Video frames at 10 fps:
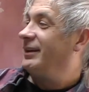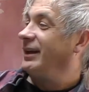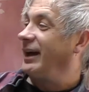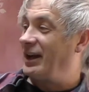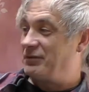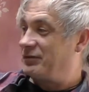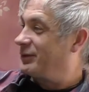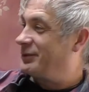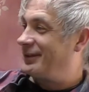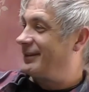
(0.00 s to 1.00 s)
I
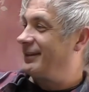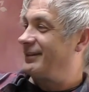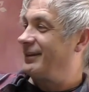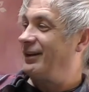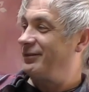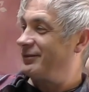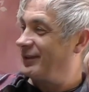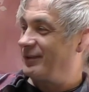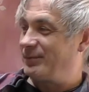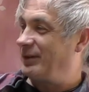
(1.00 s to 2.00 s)
influenced this stuff. Right.
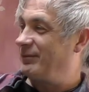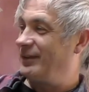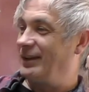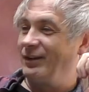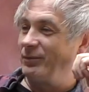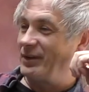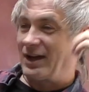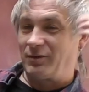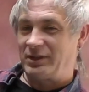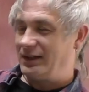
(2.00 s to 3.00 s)
Uh, you know,
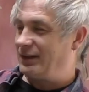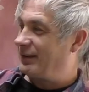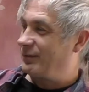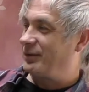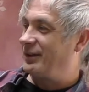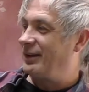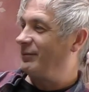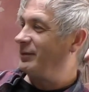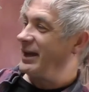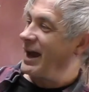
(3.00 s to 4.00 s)
without me, this wouldn't have
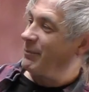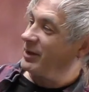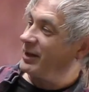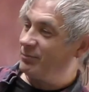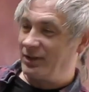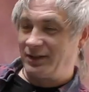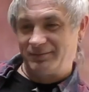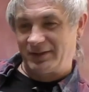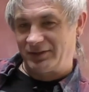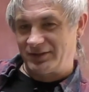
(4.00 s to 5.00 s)
been happening, but
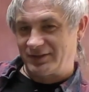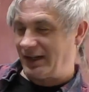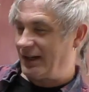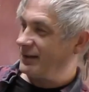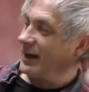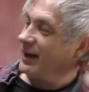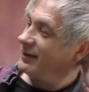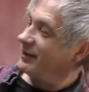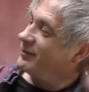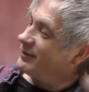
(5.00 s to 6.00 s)
I'll just take that.
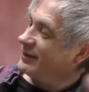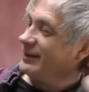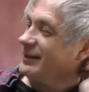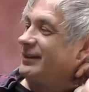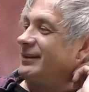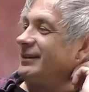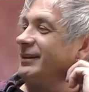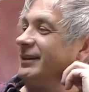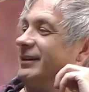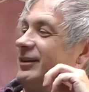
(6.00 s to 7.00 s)
And, yeah.
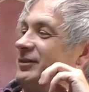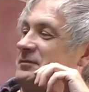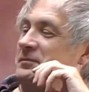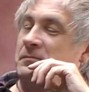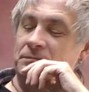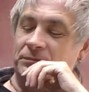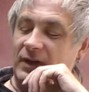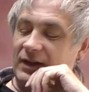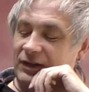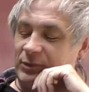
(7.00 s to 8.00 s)
You know.
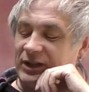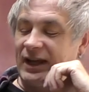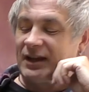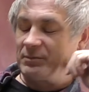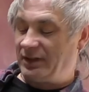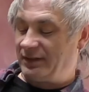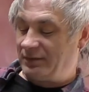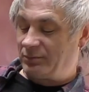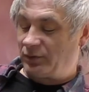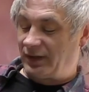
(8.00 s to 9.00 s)
Uh, but yeah, the Beastie
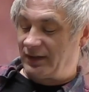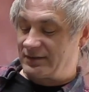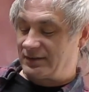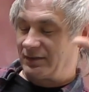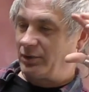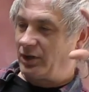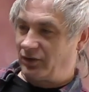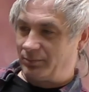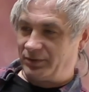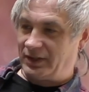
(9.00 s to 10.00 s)
Boys on Paul's
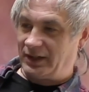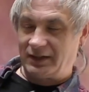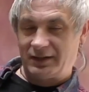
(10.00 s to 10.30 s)
Boutique.